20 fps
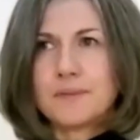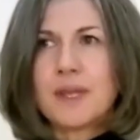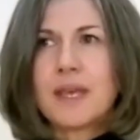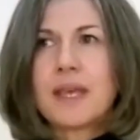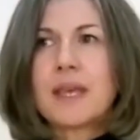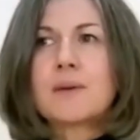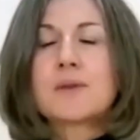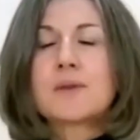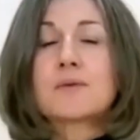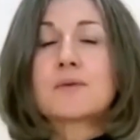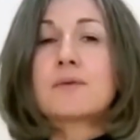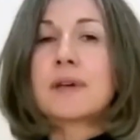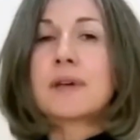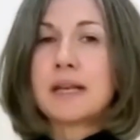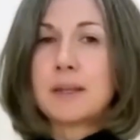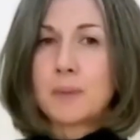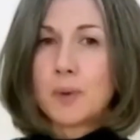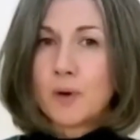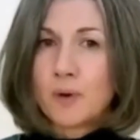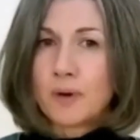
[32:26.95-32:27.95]
He was really
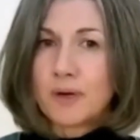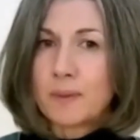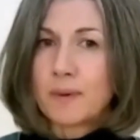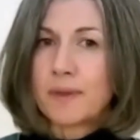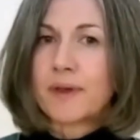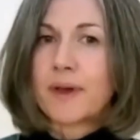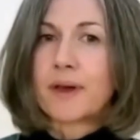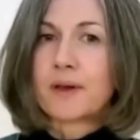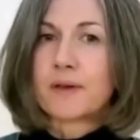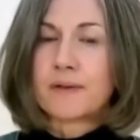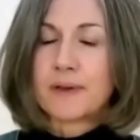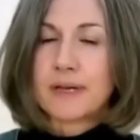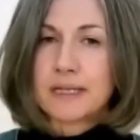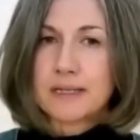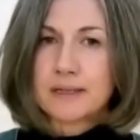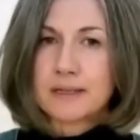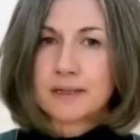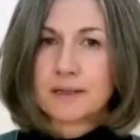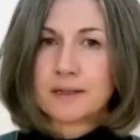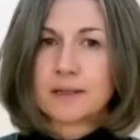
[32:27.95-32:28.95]
poorly with COVID,
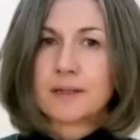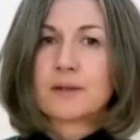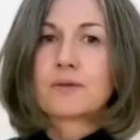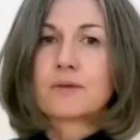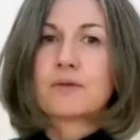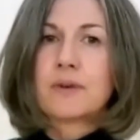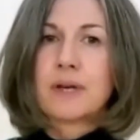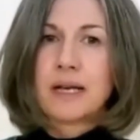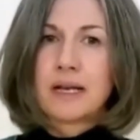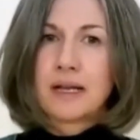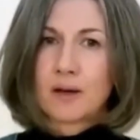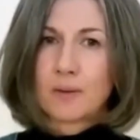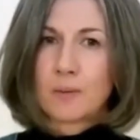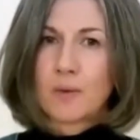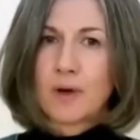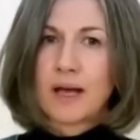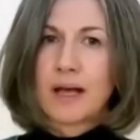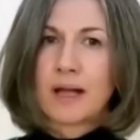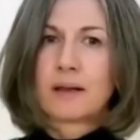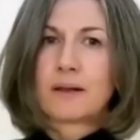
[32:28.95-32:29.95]
really
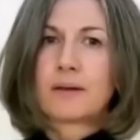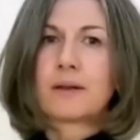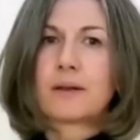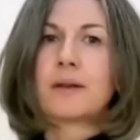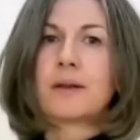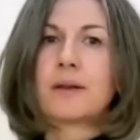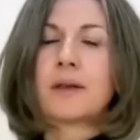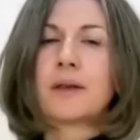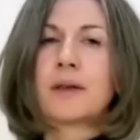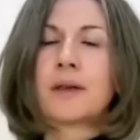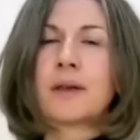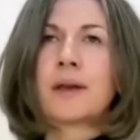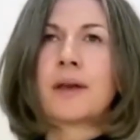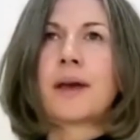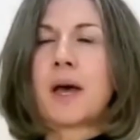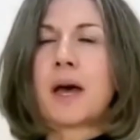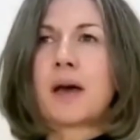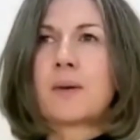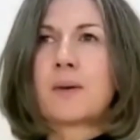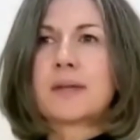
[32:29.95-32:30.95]
unwell.
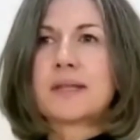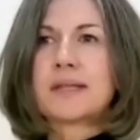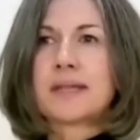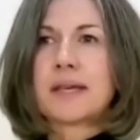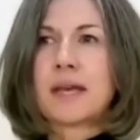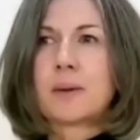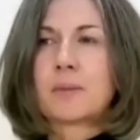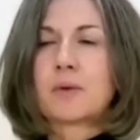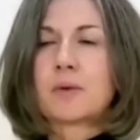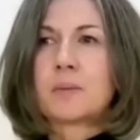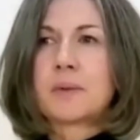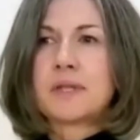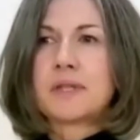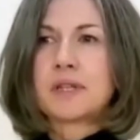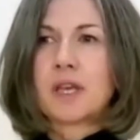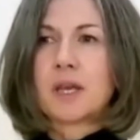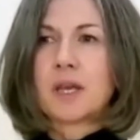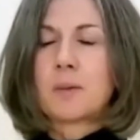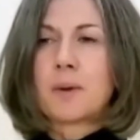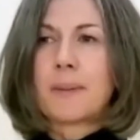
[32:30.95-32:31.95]
I would say it probably
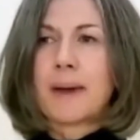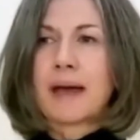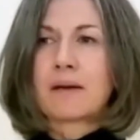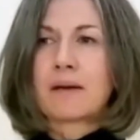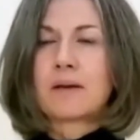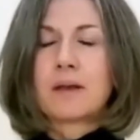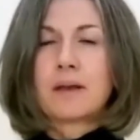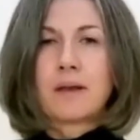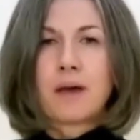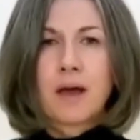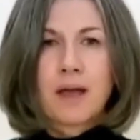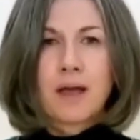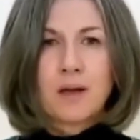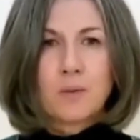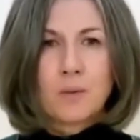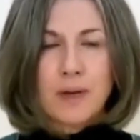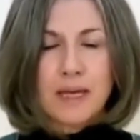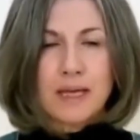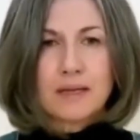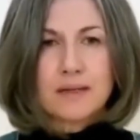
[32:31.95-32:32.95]
took him about 9
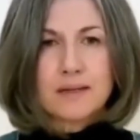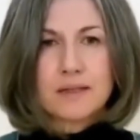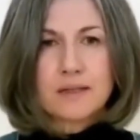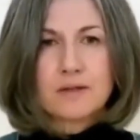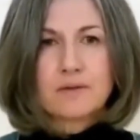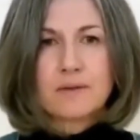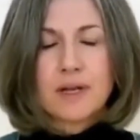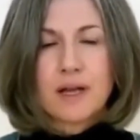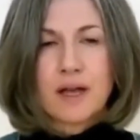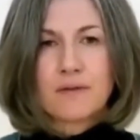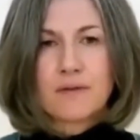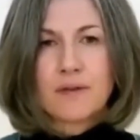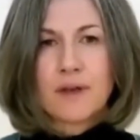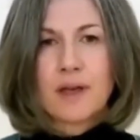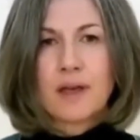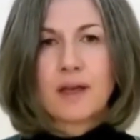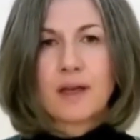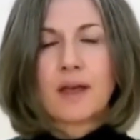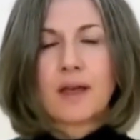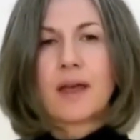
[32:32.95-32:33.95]
weeks to
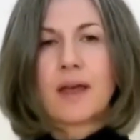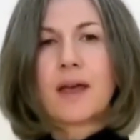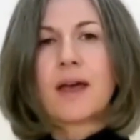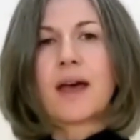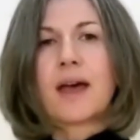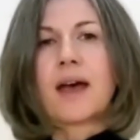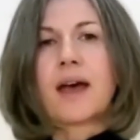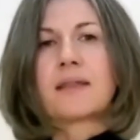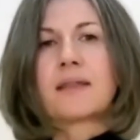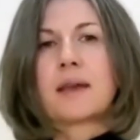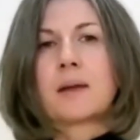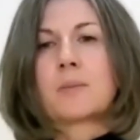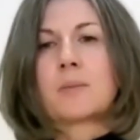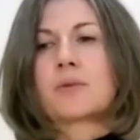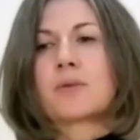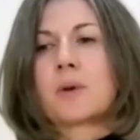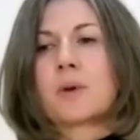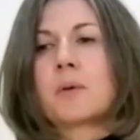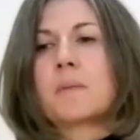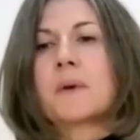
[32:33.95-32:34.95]
recover, and then
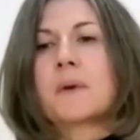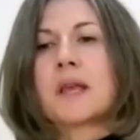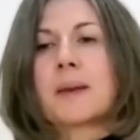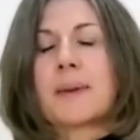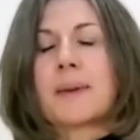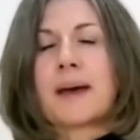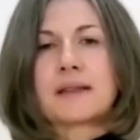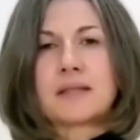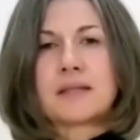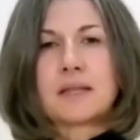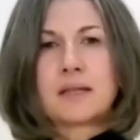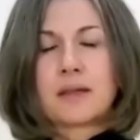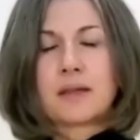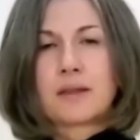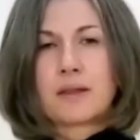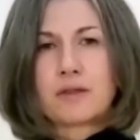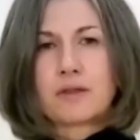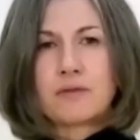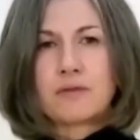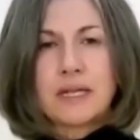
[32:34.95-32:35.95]
probably about
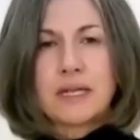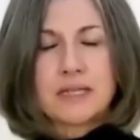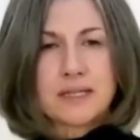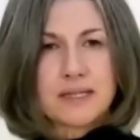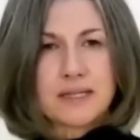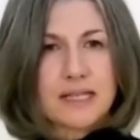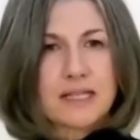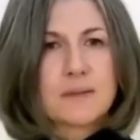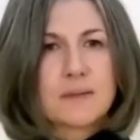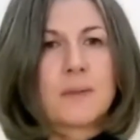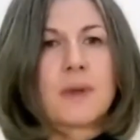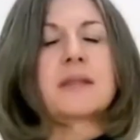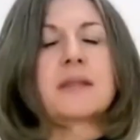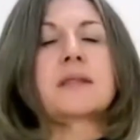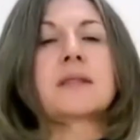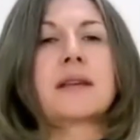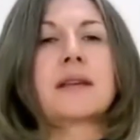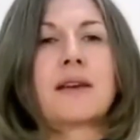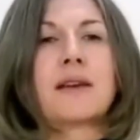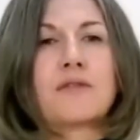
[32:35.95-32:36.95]
another 3 to 6 months
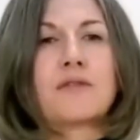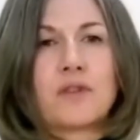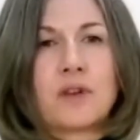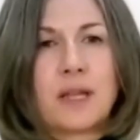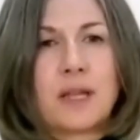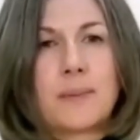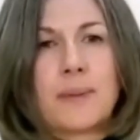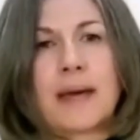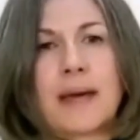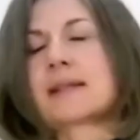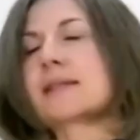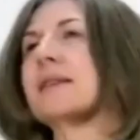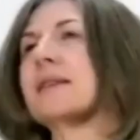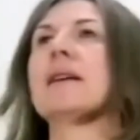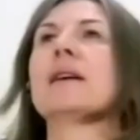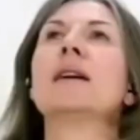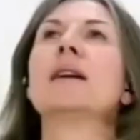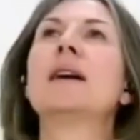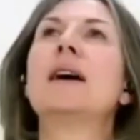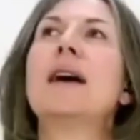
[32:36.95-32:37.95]
to get fully better.